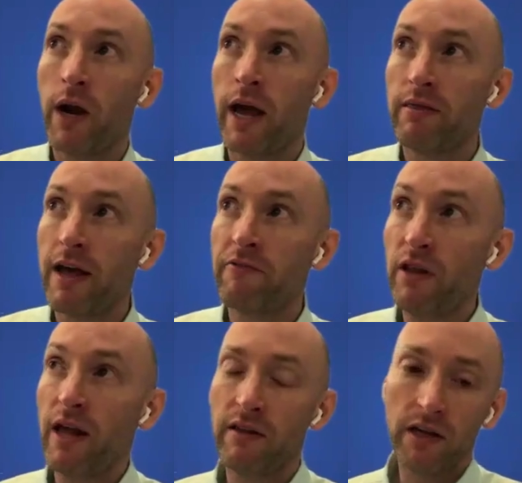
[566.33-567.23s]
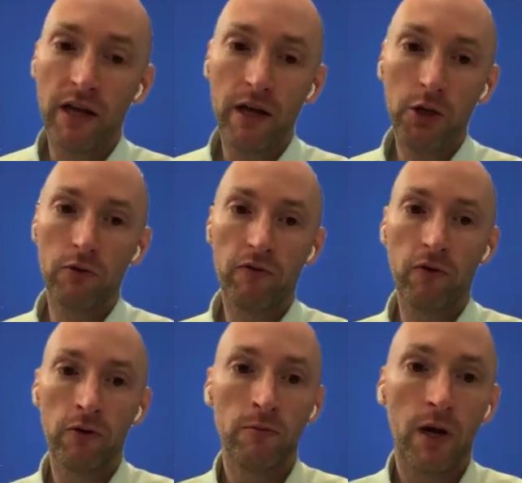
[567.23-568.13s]
And when I left that litigation
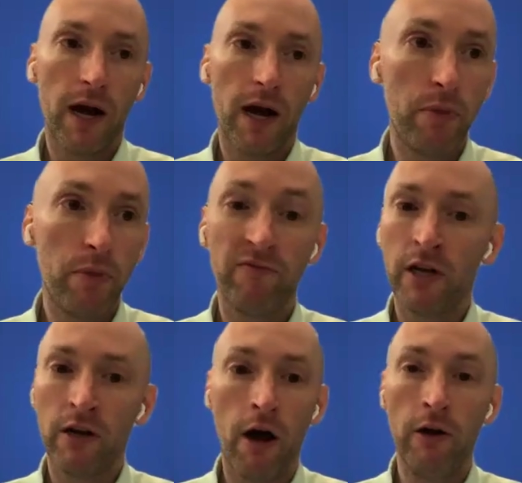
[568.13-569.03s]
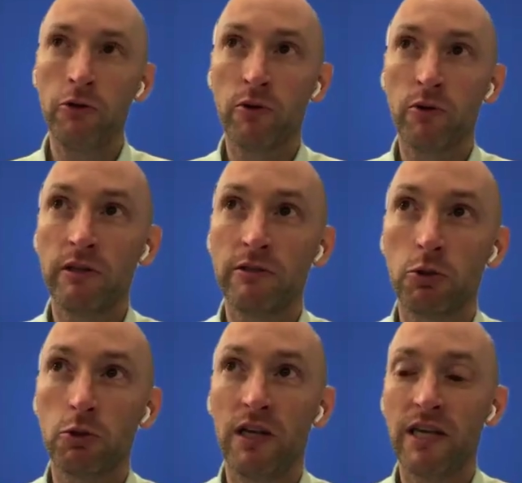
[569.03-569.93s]
firm, I pivoted 100% to
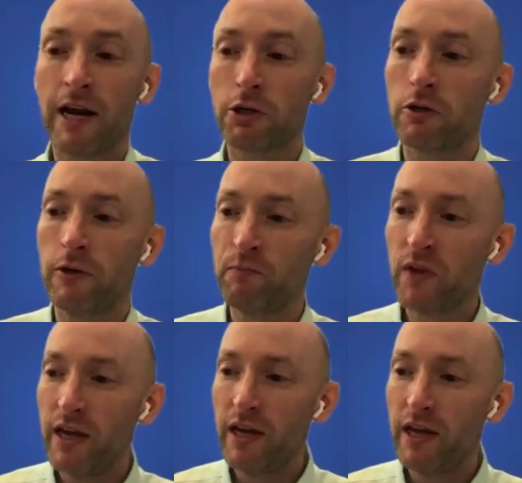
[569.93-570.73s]
transactional.